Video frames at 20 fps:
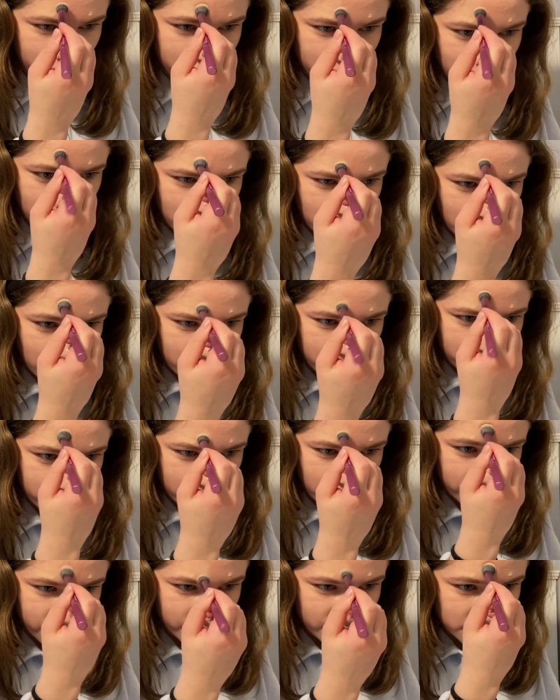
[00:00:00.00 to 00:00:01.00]
like even
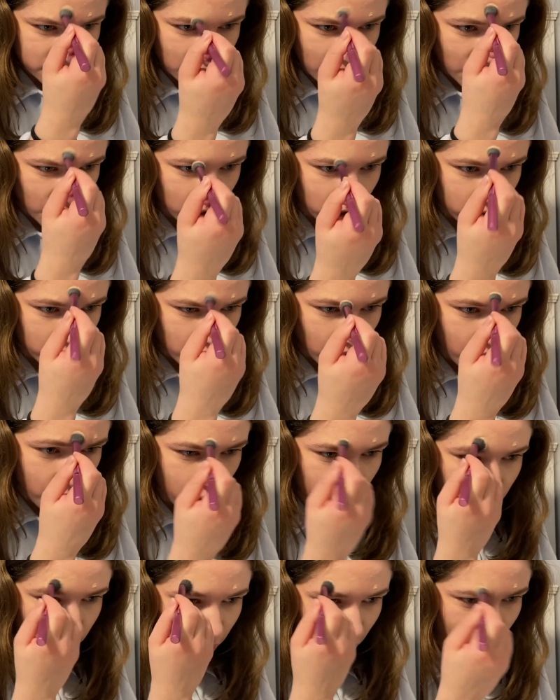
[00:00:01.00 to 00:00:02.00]
if it's like a
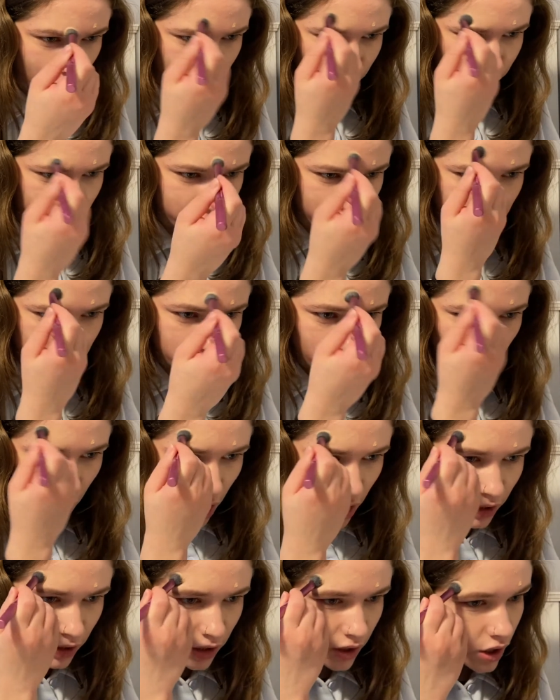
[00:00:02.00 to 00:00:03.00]
low coverage
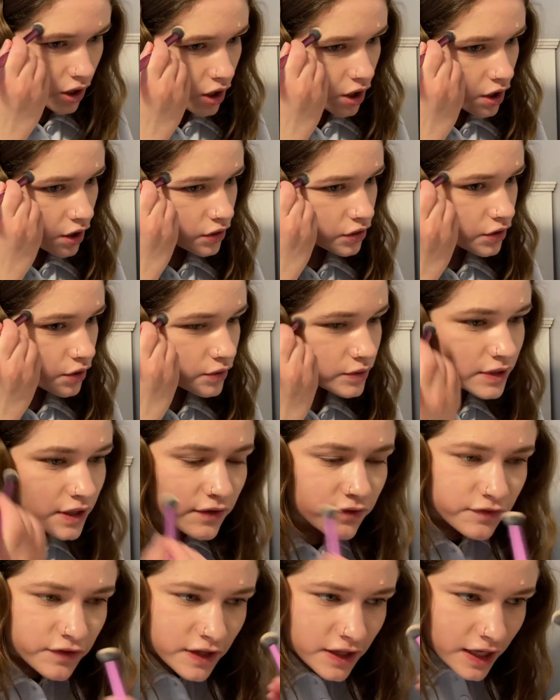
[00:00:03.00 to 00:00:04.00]
one, those I
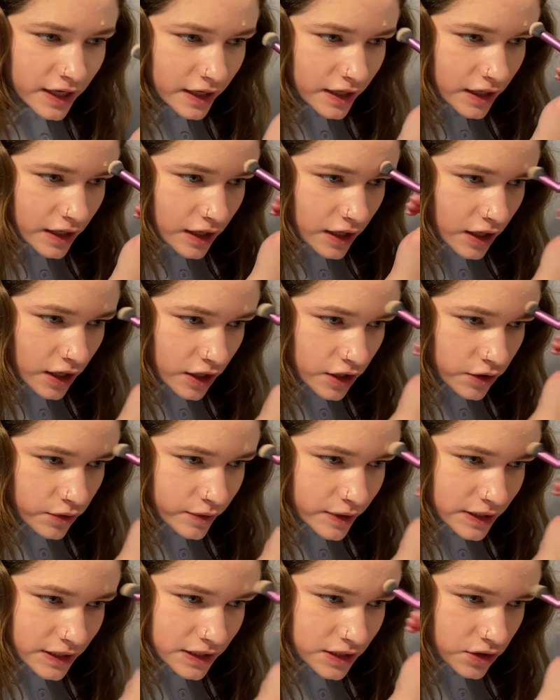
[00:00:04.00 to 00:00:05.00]
feel like you
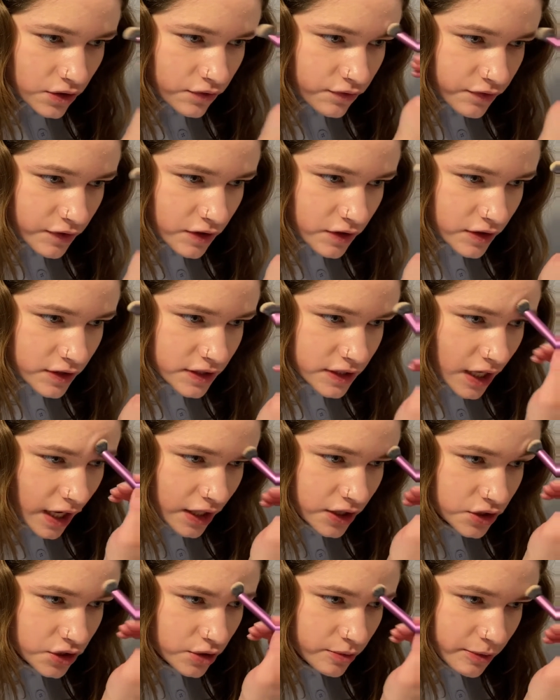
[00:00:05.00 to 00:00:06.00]
can still feel the
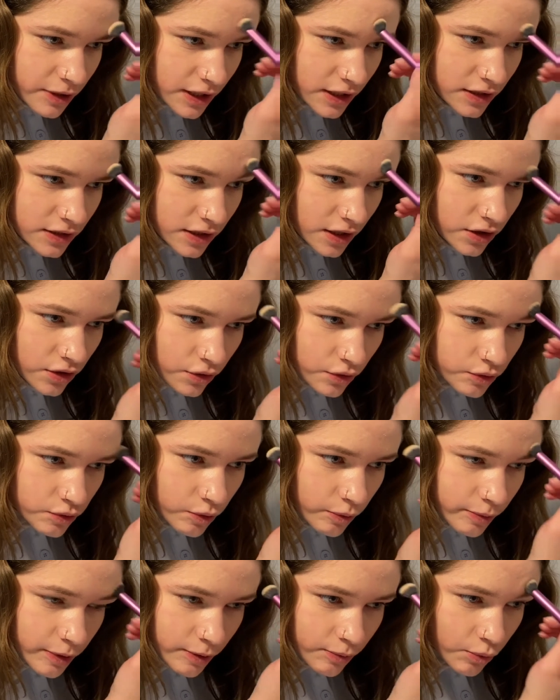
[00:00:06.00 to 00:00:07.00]
texture because then those
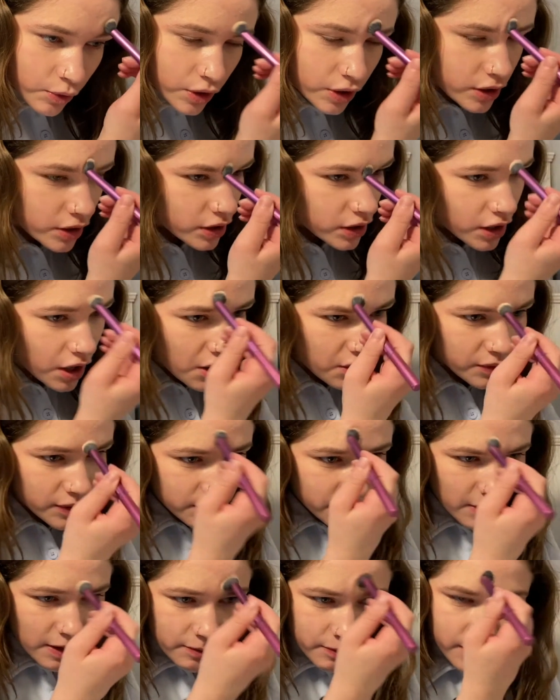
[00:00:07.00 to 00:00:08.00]
will be more glowy
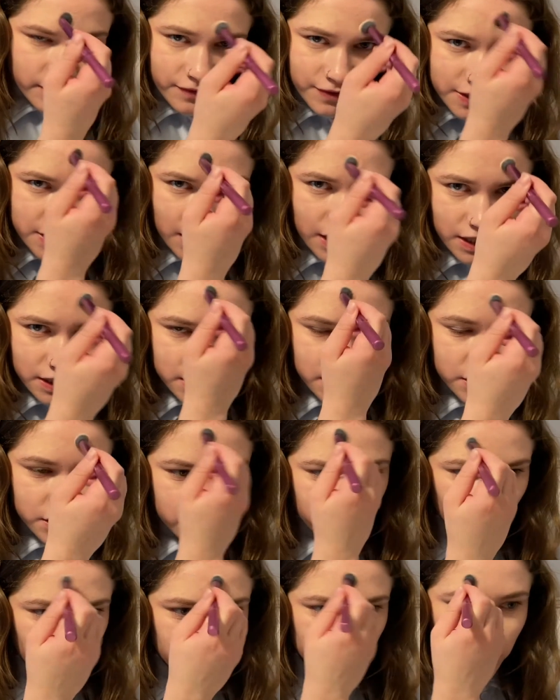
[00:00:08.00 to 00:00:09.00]
maybe if it's like a tinted
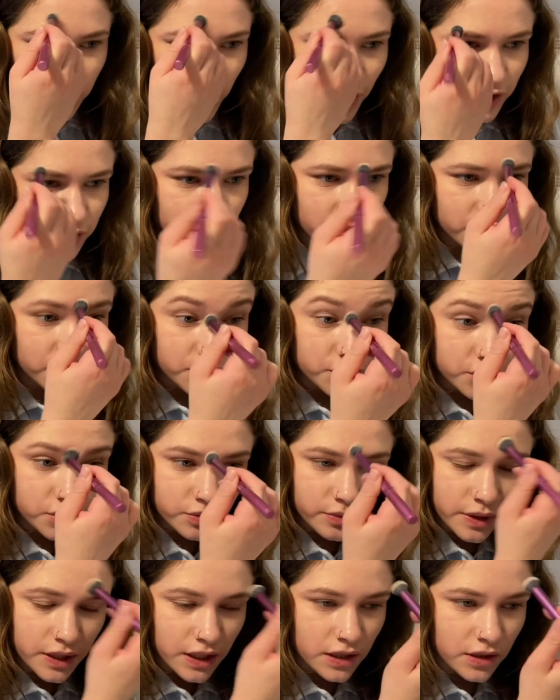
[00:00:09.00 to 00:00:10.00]
moisturizer or
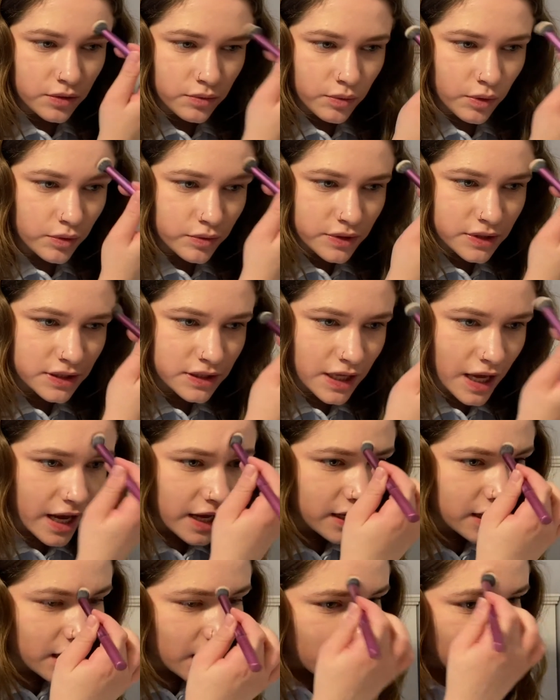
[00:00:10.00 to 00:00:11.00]
dewy and it won't
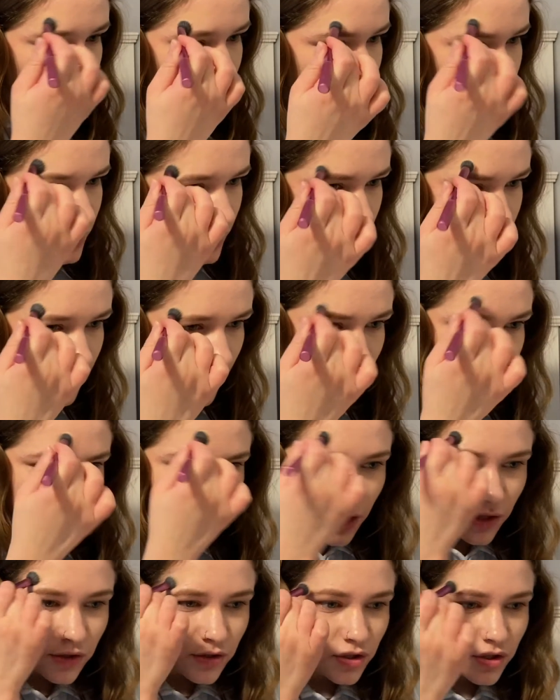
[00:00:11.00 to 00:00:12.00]
set. Sometimes
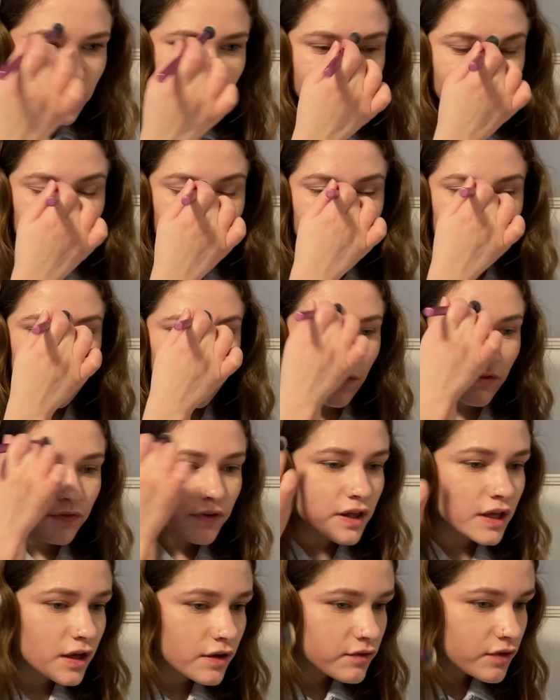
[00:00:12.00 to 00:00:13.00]
I just don't like the
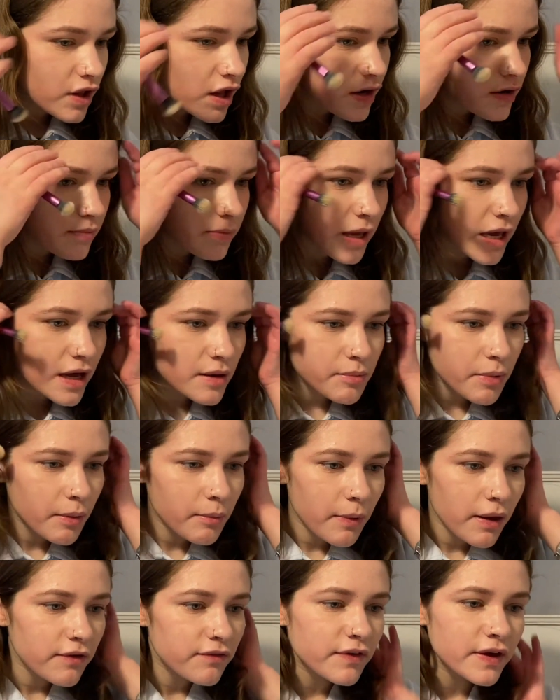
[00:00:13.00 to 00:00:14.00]
feeling of a lot of makeup on
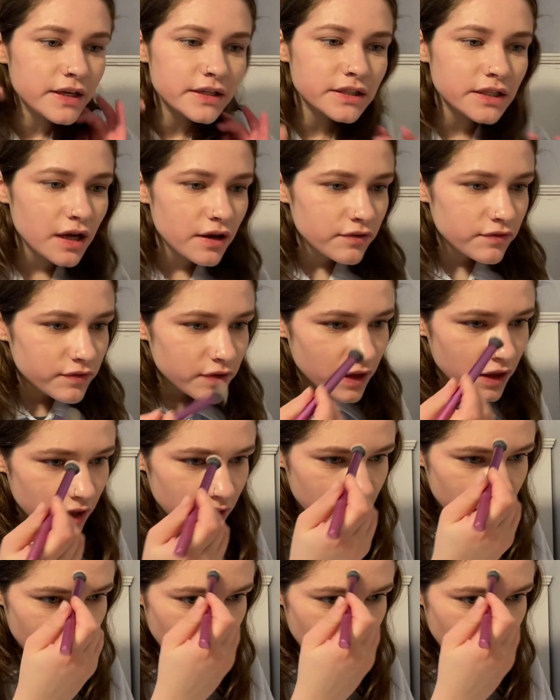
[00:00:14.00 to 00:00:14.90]
my face, and I feel like